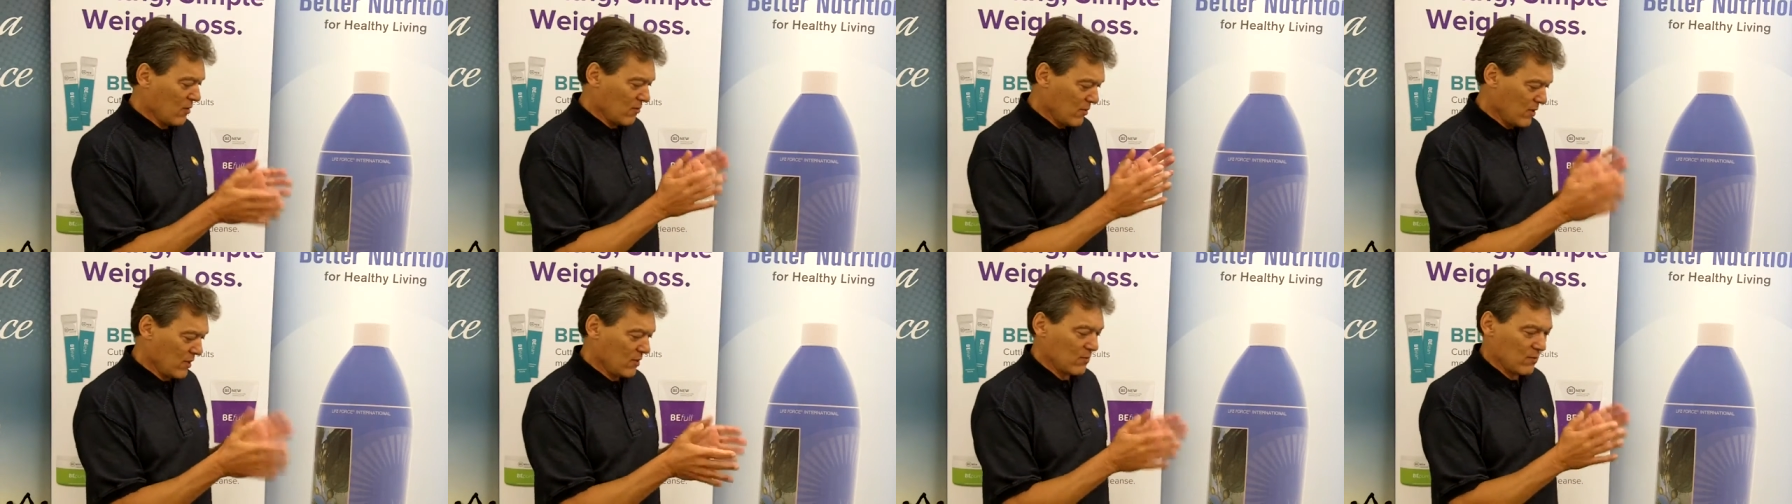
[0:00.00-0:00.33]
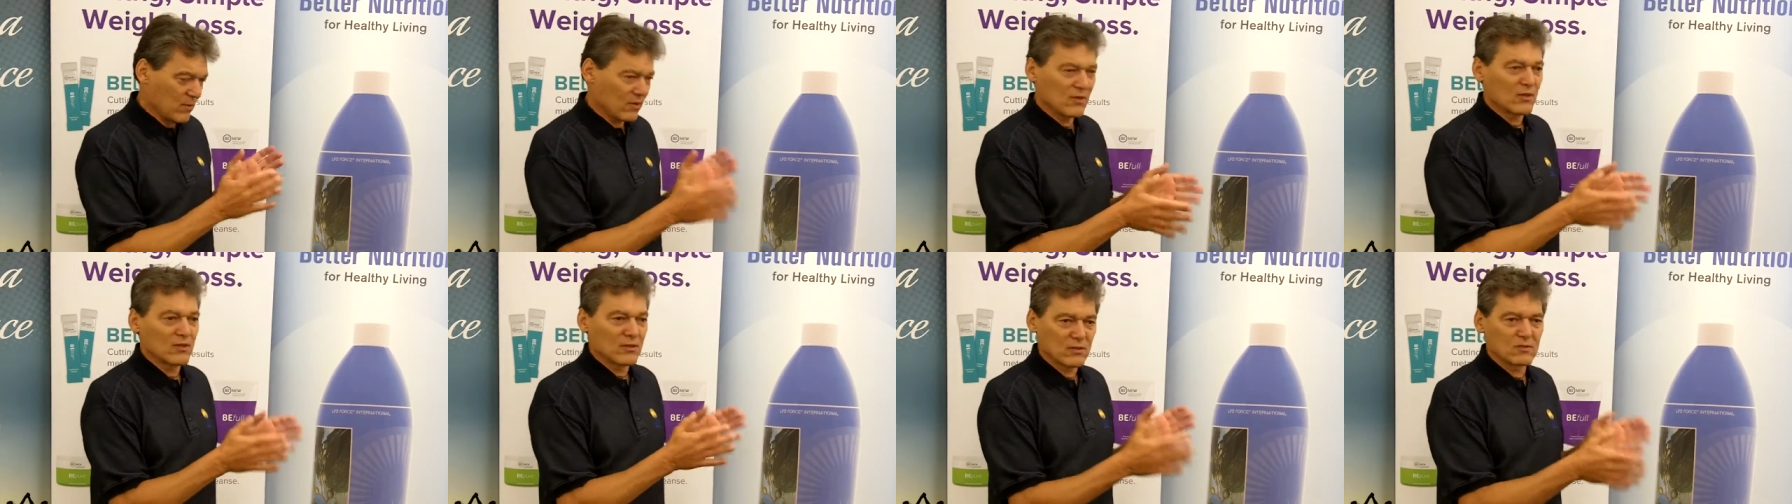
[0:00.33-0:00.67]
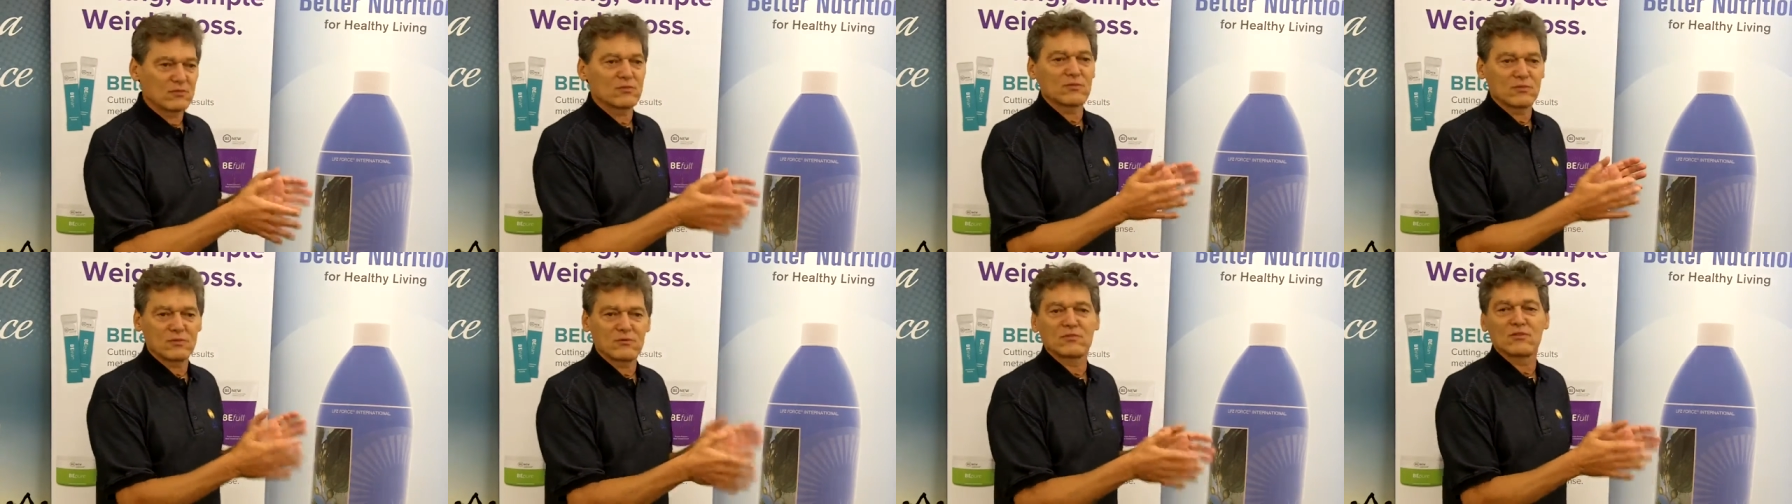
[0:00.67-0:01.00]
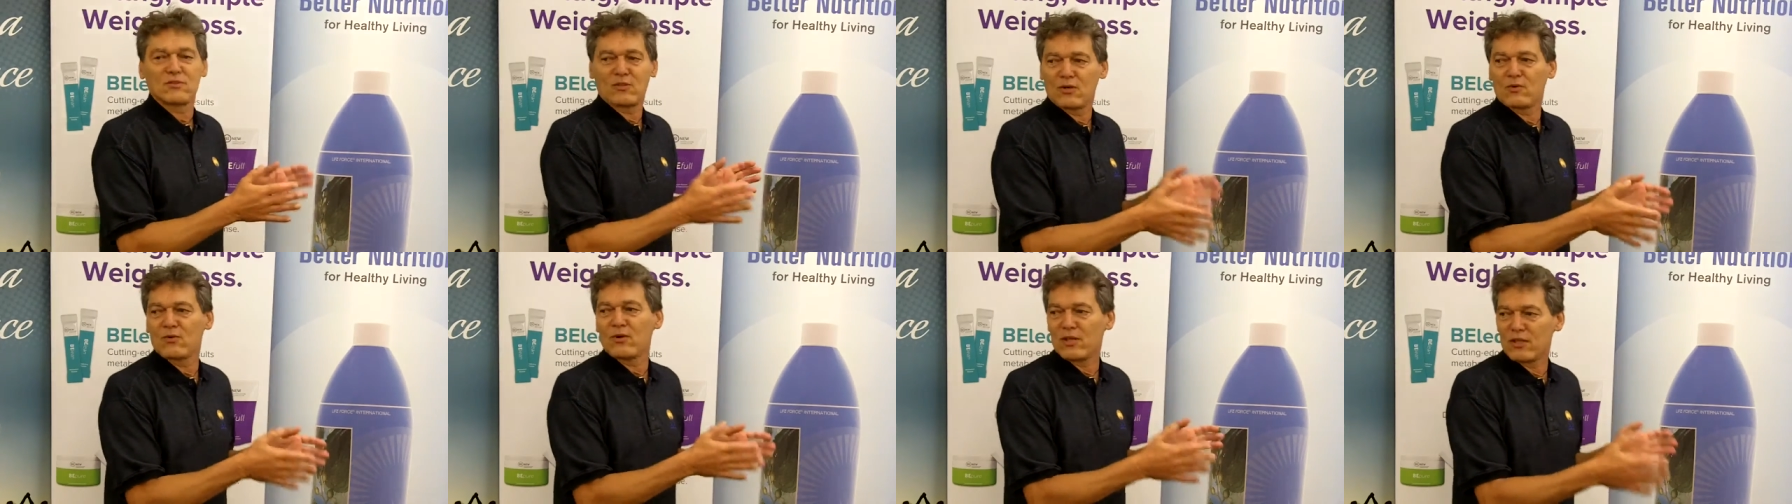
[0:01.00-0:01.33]
we will
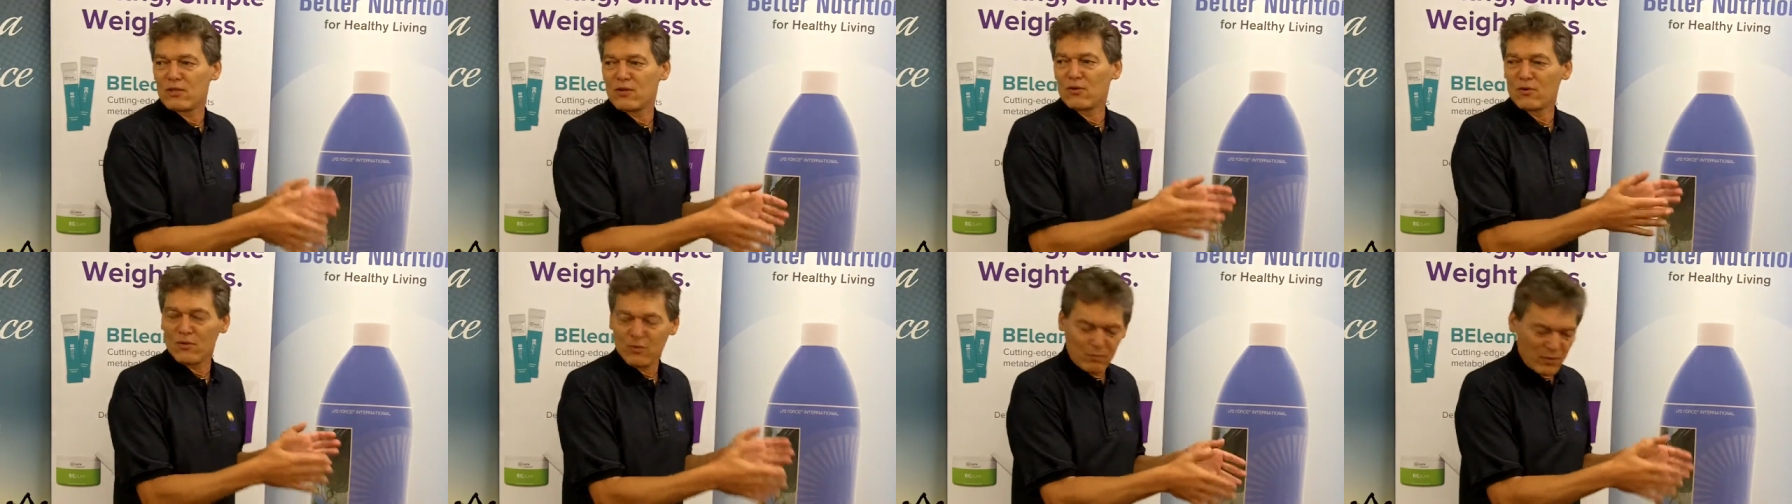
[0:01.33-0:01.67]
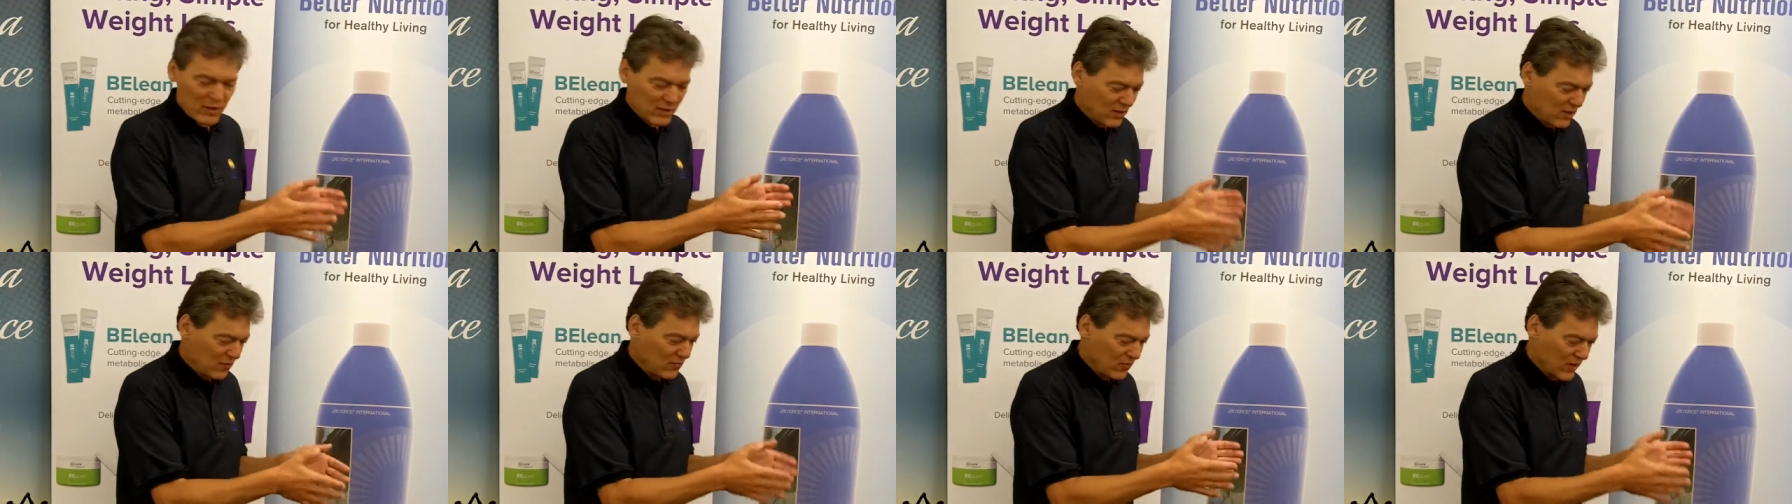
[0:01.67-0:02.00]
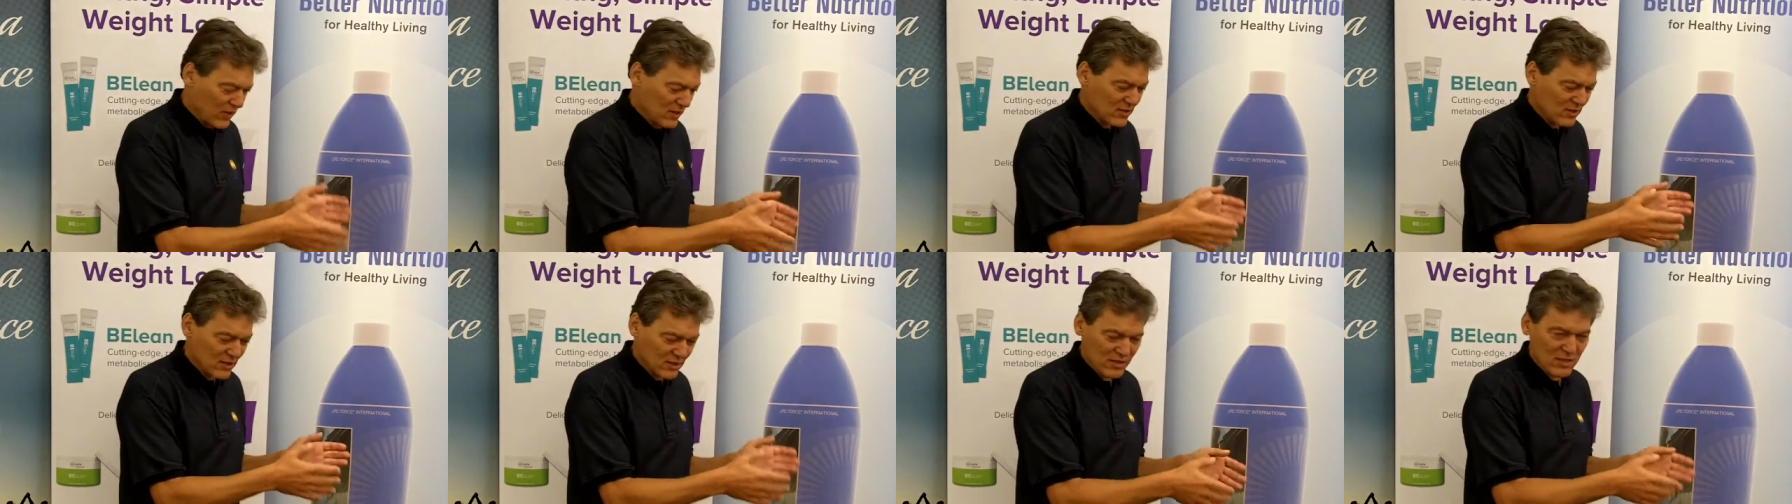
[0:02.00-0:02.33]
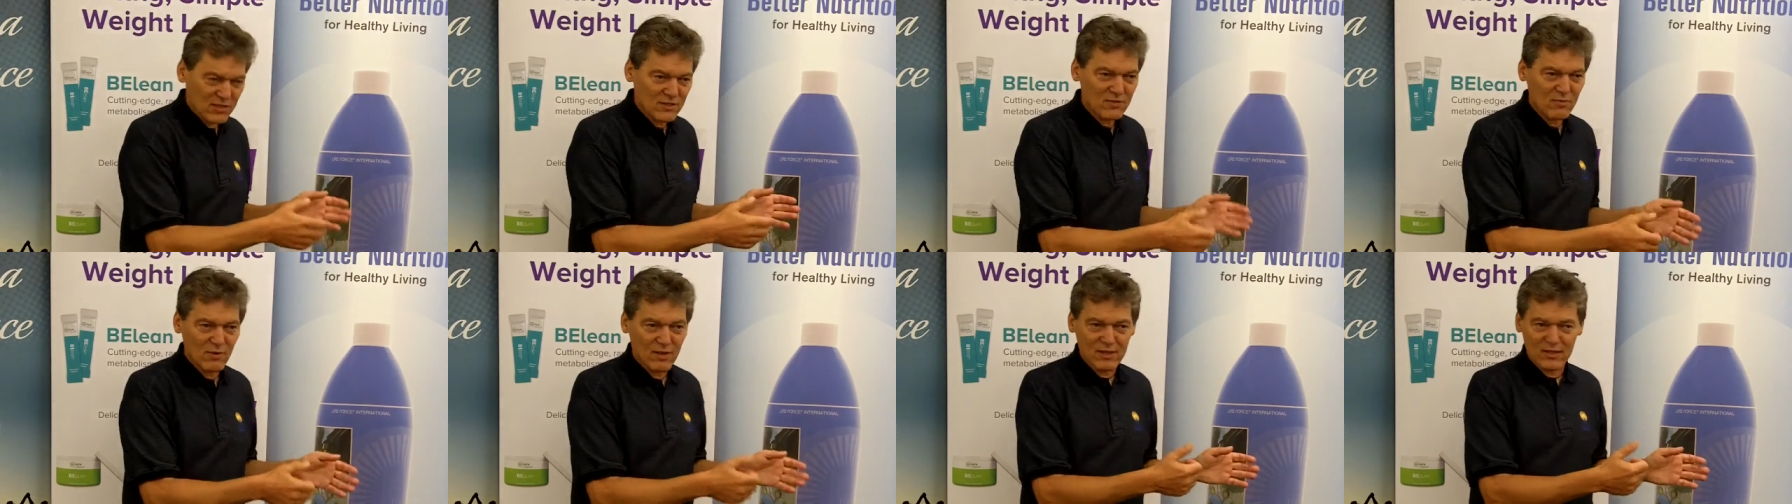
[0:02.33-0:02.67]
do it all," but they're facing
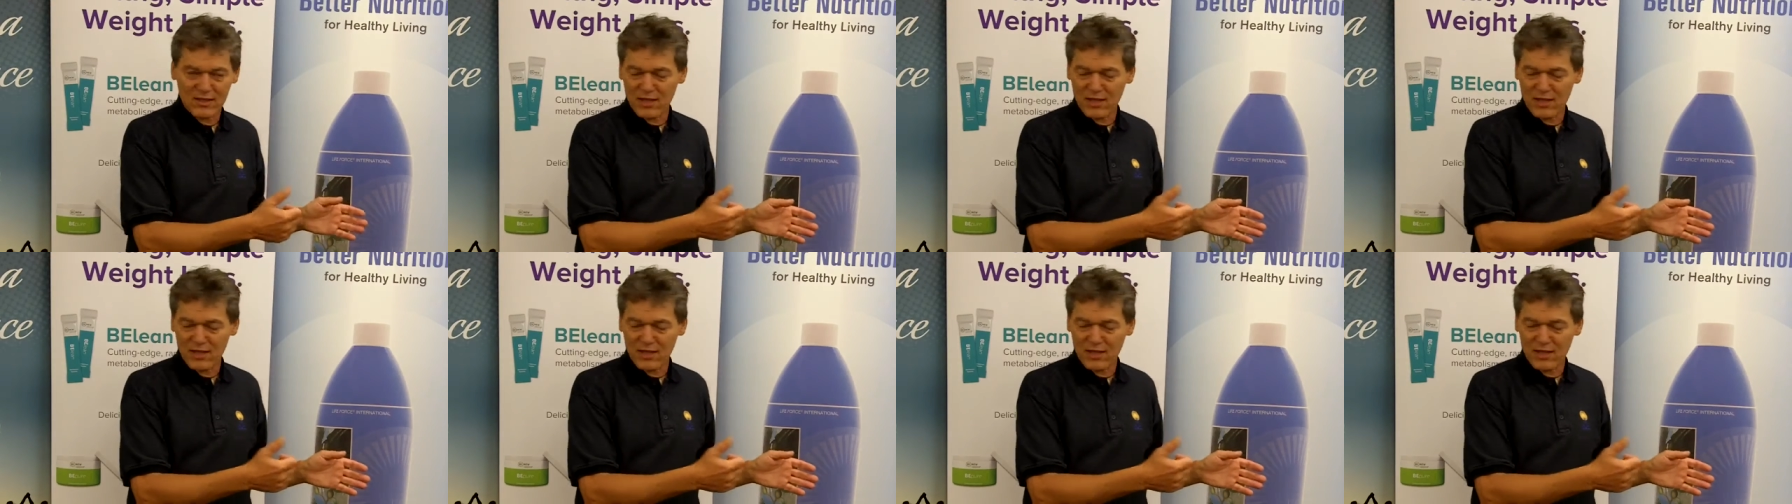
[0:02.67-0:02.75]
this way.